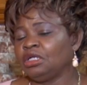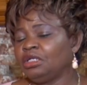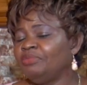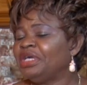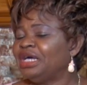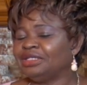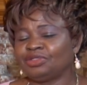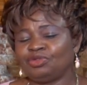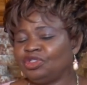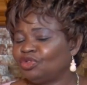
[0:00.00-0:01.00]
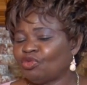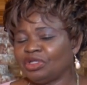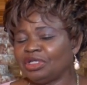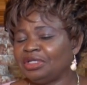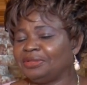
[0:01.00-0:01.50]
Let me ask you this
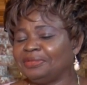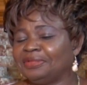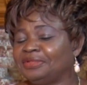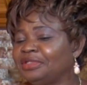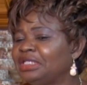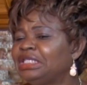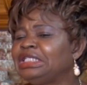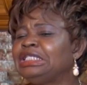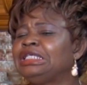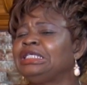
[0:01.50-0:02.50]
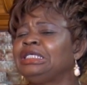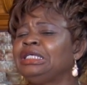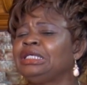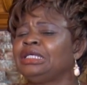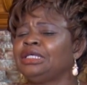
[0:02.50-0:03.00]
question. The
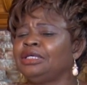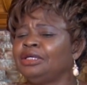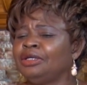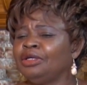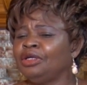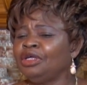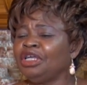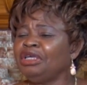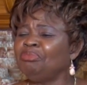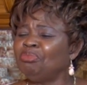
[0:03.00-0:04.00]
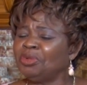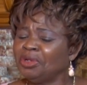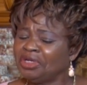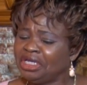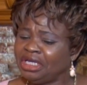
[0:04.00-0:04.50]

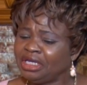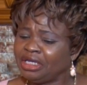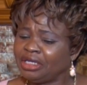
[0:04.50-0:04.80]
employer,